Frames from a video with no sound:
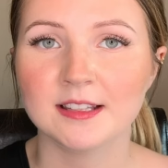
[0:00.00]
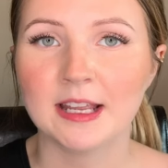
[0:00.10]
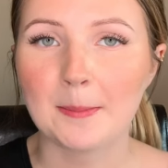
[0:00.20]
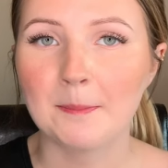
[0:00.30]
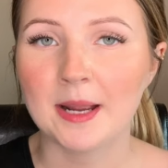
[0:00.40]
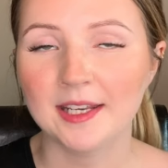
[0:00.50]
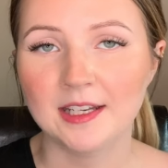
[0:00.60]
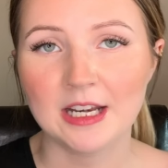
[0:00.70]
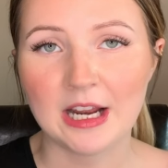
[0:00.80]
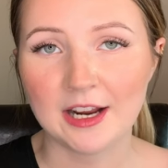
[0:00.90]
like my
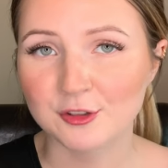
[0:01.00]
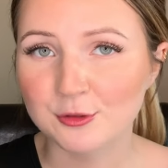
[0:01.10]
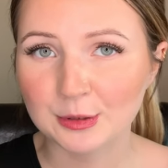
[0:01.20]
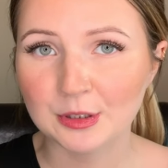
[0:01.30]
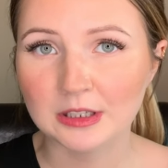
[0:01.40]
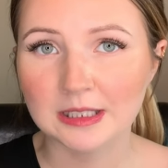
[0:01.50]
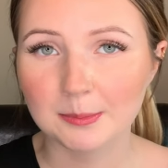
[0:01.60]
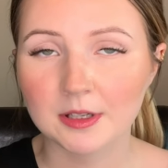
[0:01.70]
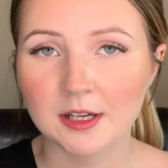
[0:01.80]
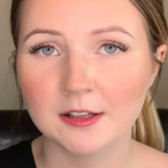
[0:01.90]
natural
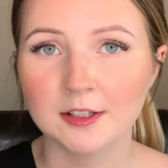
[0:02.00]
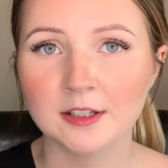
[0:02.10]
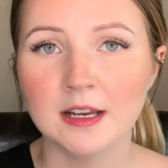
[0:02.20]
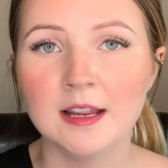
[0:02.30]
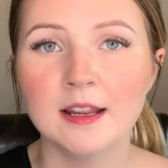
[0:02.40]
lip color